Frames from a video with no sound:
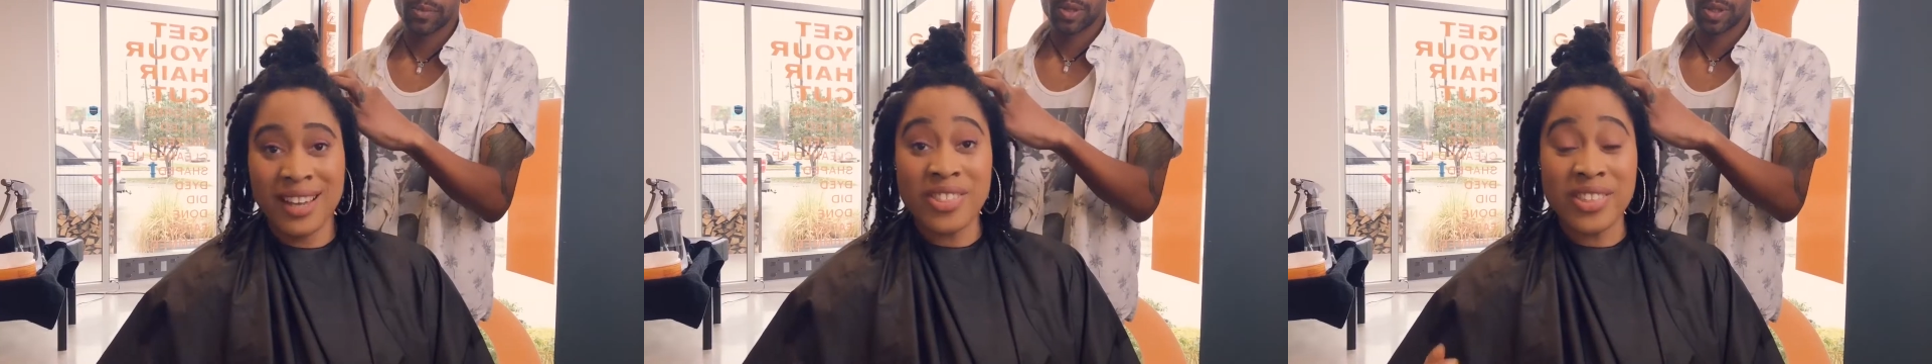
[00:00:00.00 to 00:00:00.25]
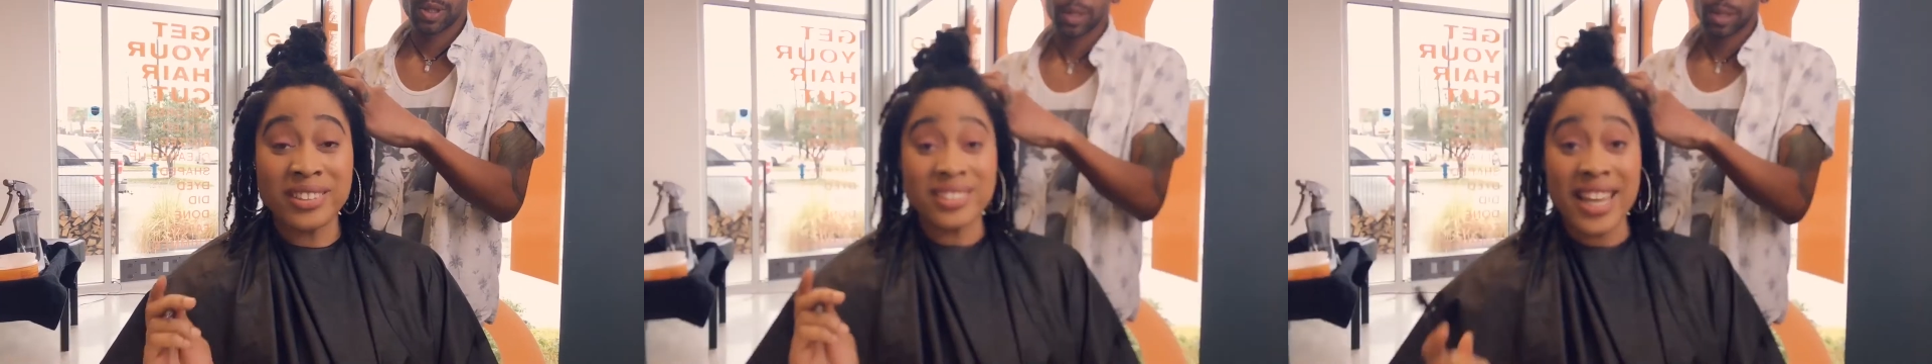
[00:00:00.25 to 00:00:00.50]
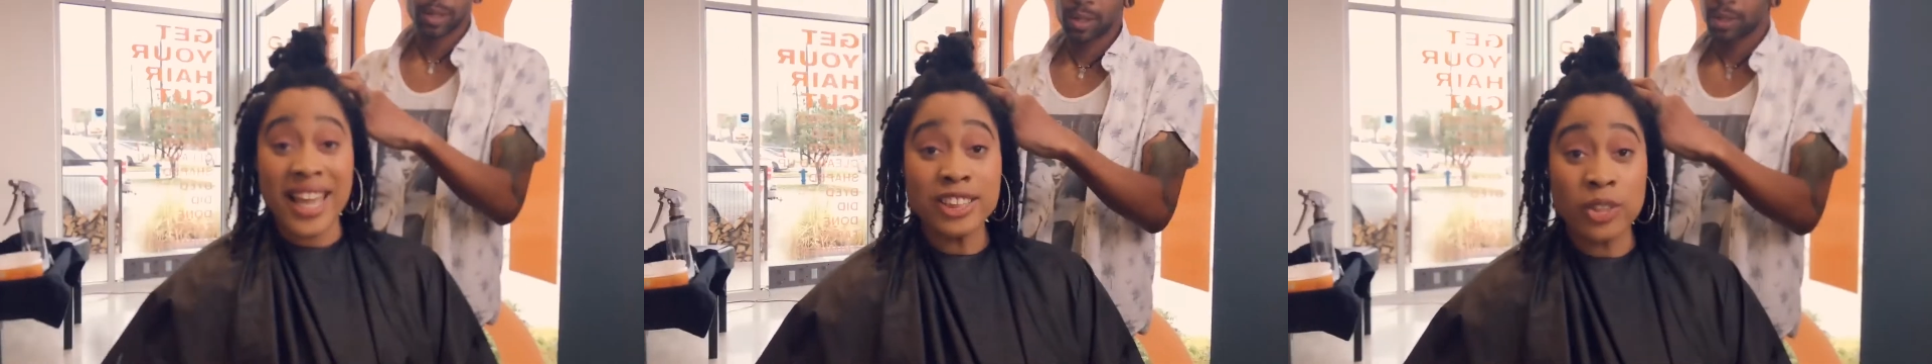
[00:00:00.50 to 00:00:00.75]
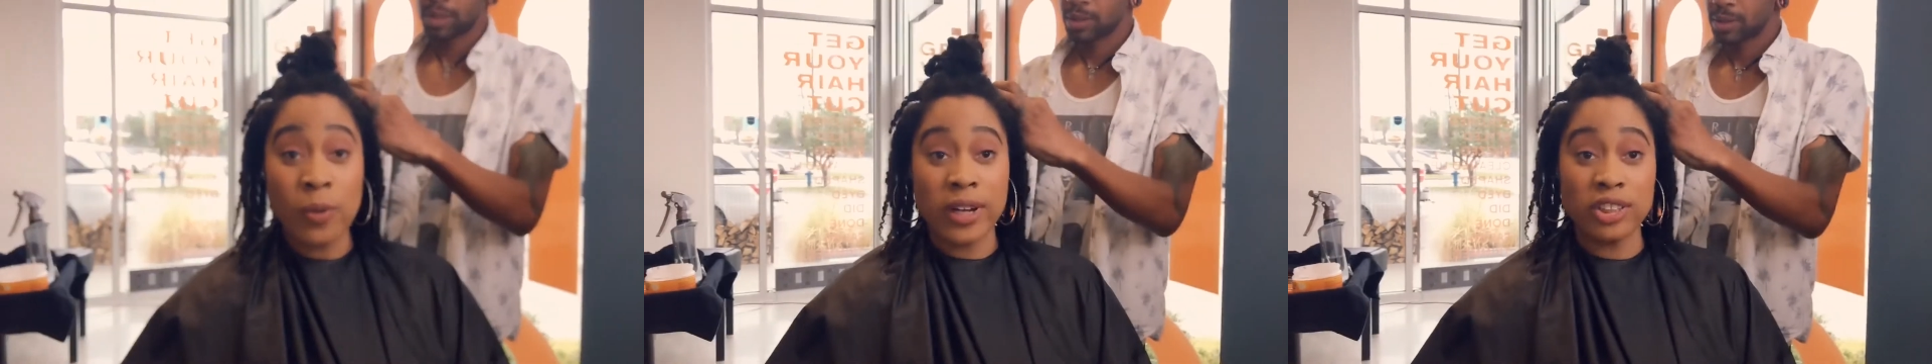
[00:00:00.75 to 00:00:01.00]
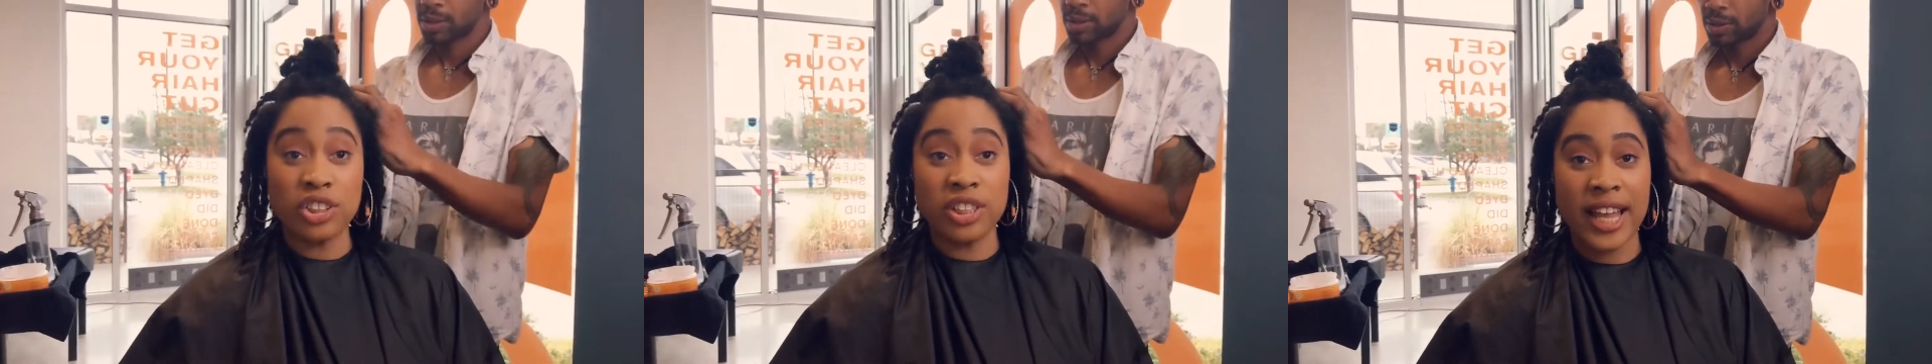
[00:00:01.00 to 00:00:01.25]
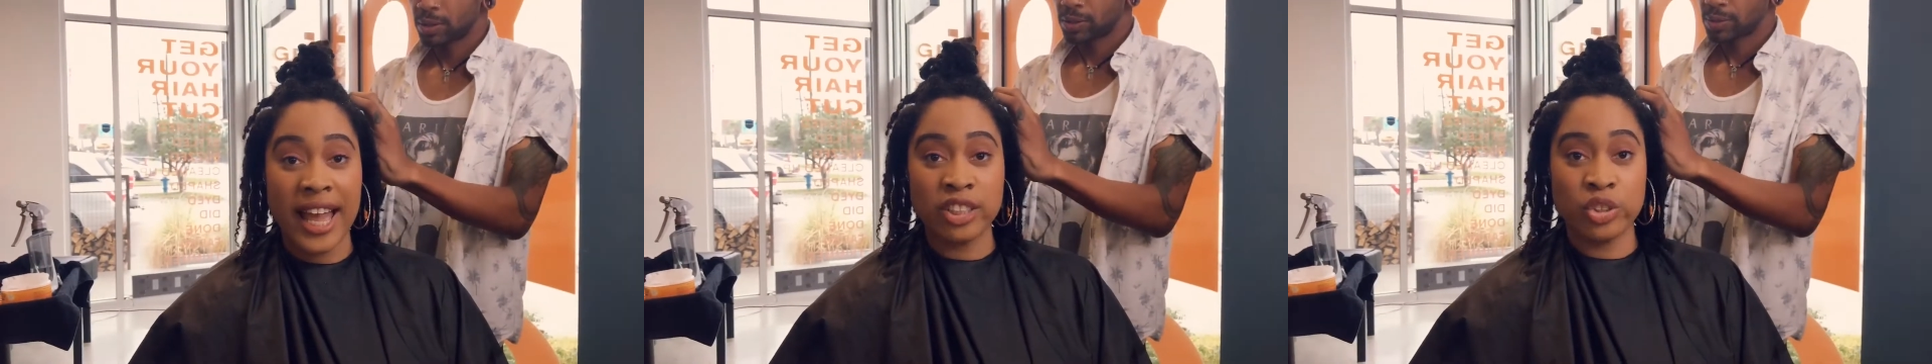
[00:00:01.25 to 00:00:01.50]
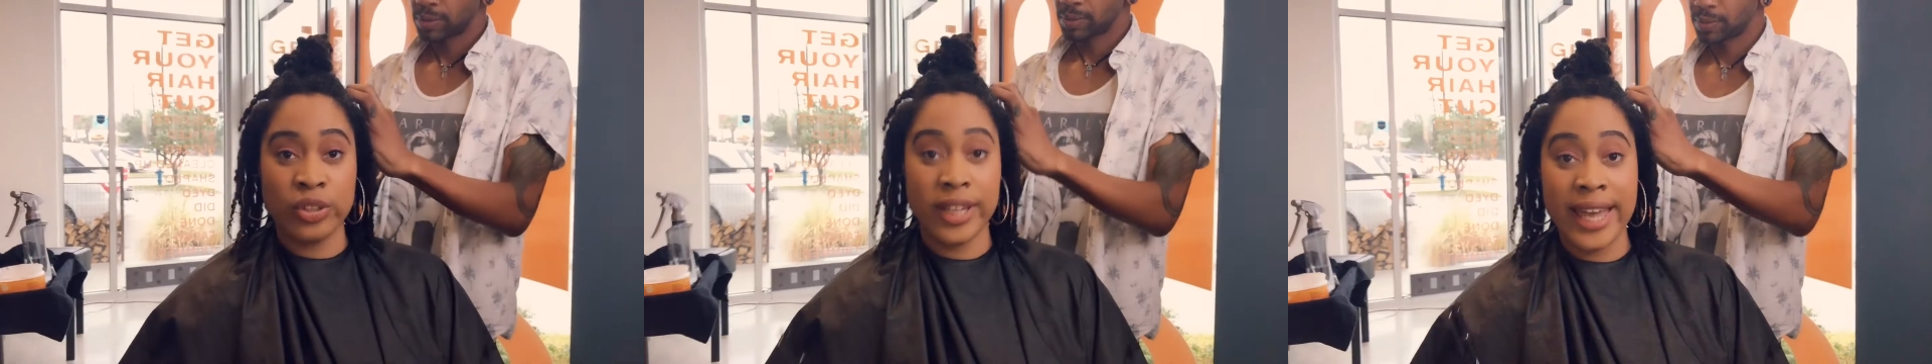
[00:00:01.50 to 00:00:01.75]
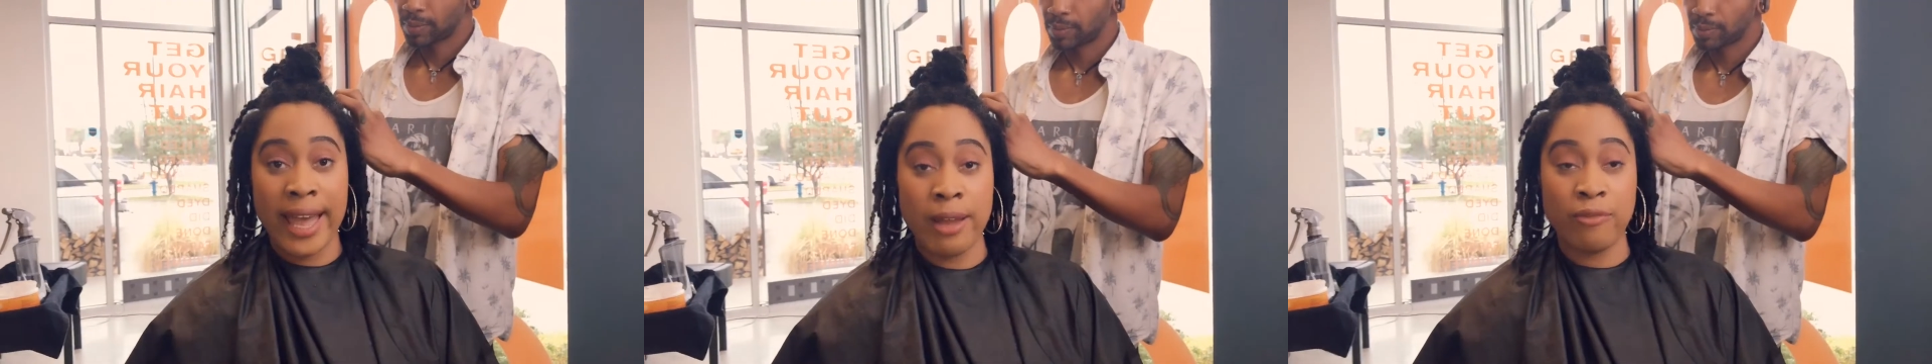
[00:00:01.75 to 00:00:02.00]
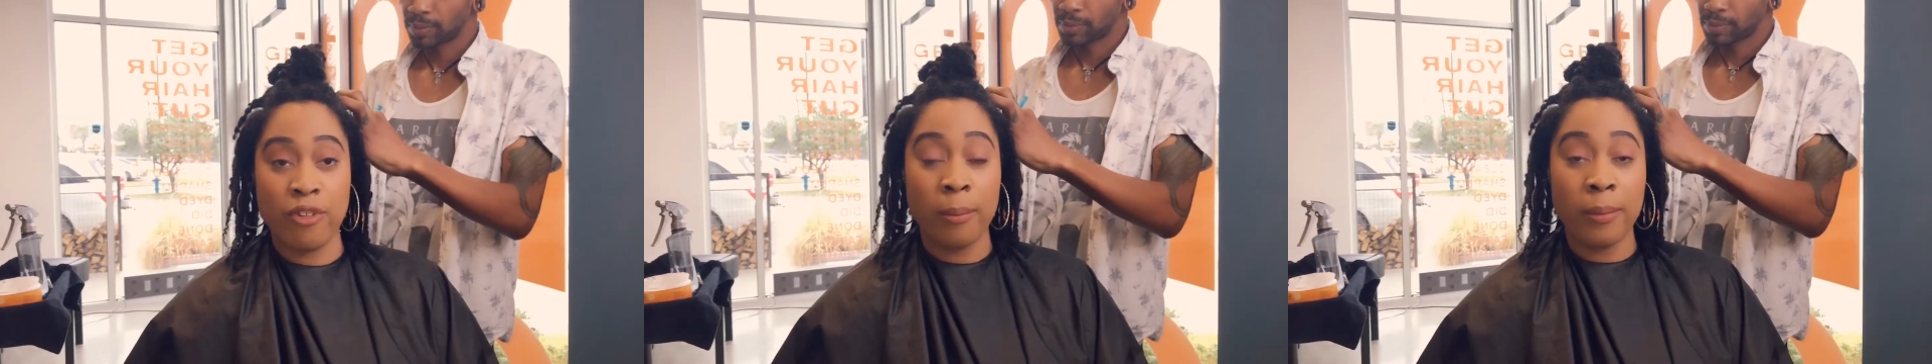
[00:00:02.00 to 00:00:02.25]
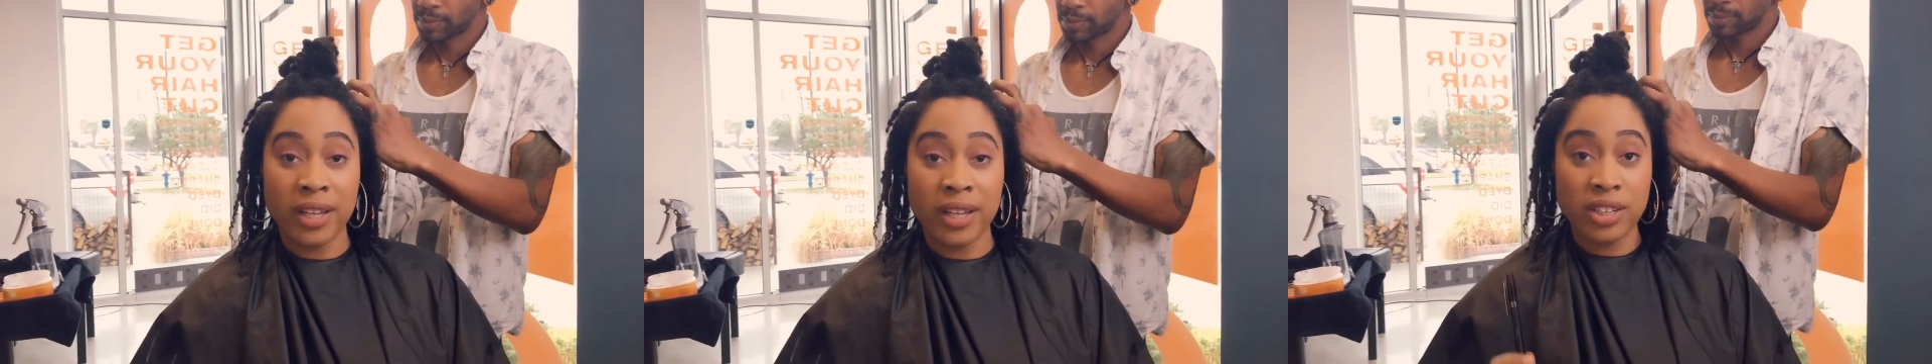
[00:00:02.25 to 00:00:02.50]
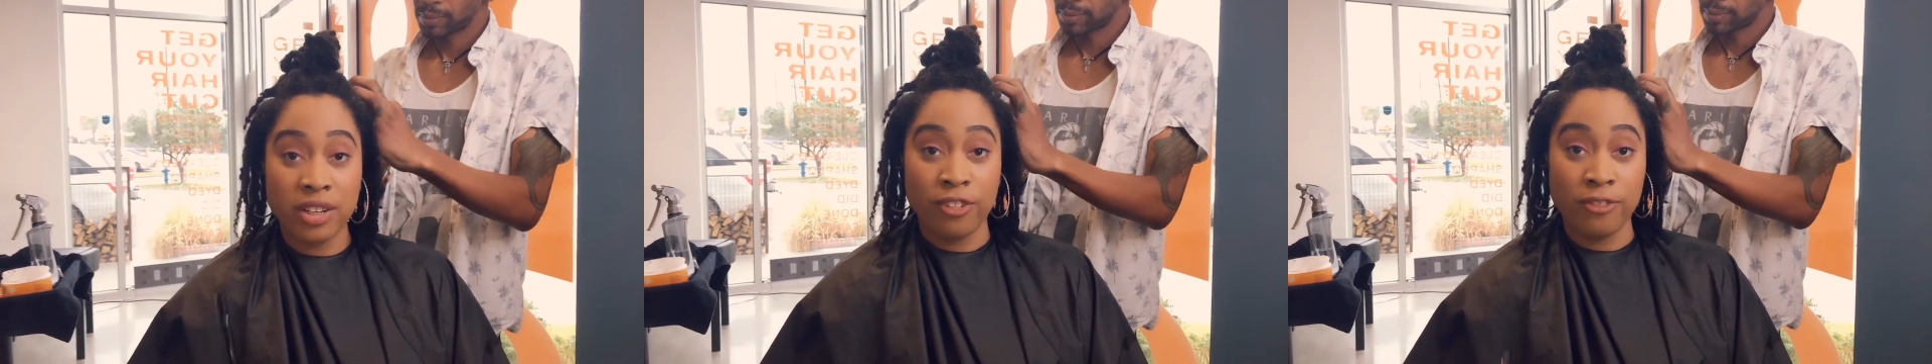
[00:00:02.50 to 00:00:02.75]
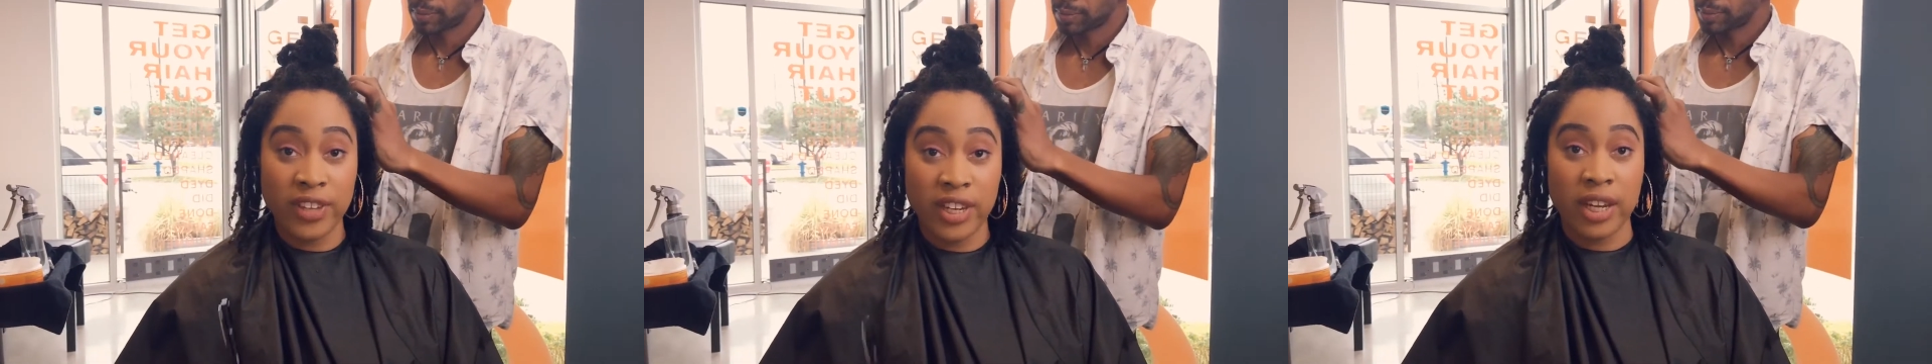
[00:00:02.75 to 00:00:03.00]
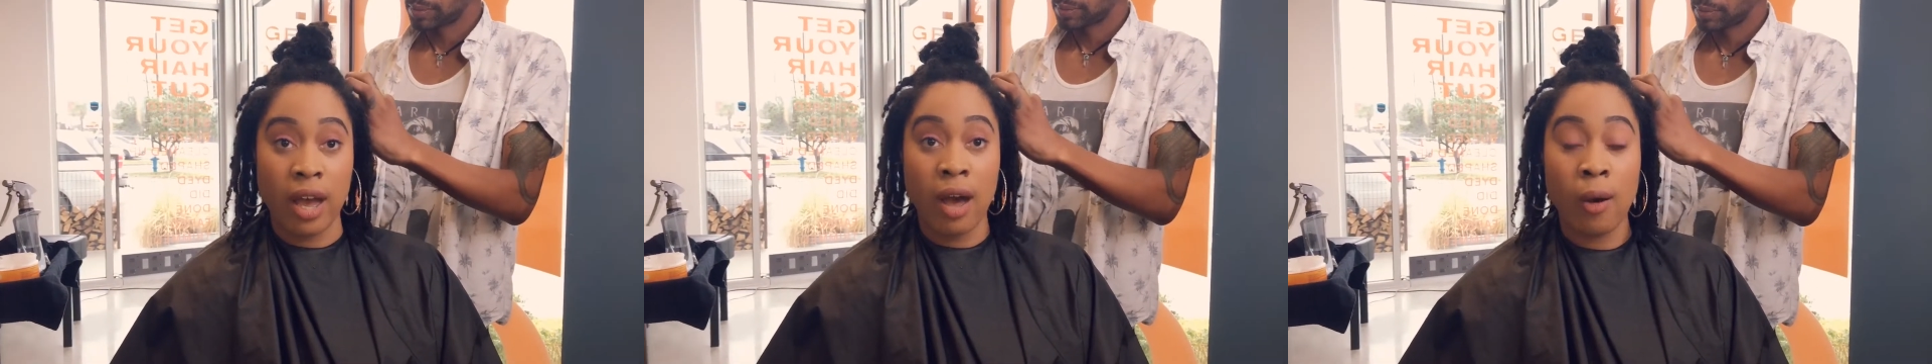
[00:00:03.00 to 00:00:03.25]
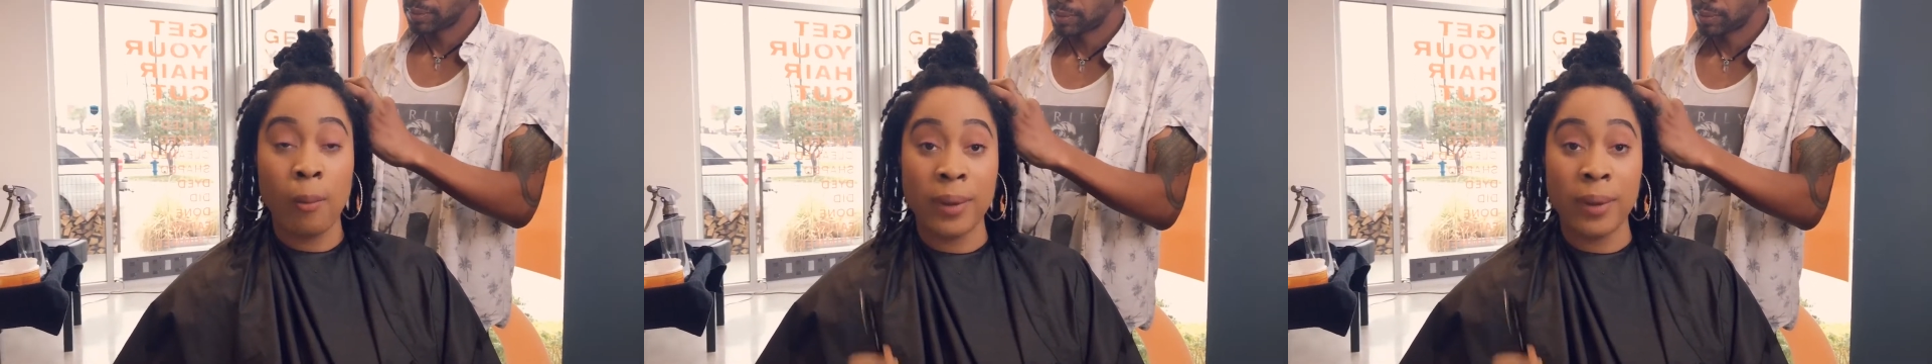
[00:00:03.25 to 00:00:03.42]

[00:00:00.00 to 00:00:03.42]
this next question actually came from a different video,